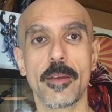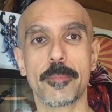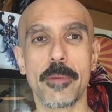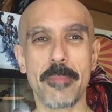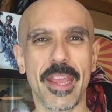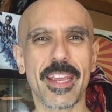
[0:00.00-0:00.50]

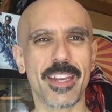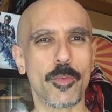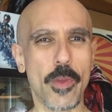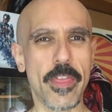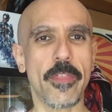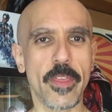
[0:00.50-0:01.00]
but make
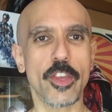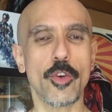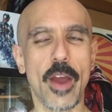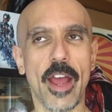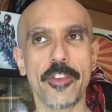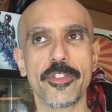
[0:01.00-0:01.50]
it within the
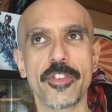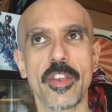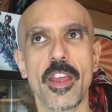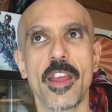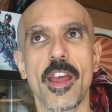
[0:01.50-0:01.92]
U.S.